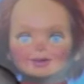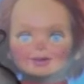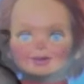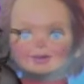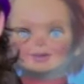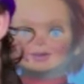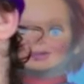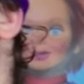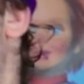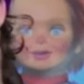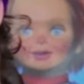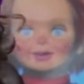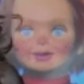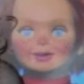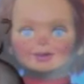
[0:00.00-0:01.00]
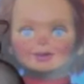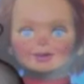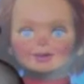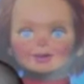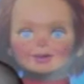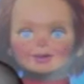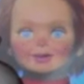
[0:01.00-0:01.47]

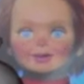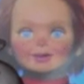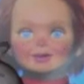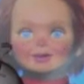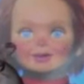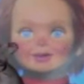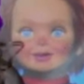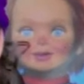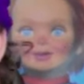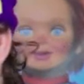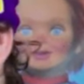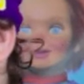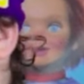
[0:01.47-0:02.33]
This person isn't speaking.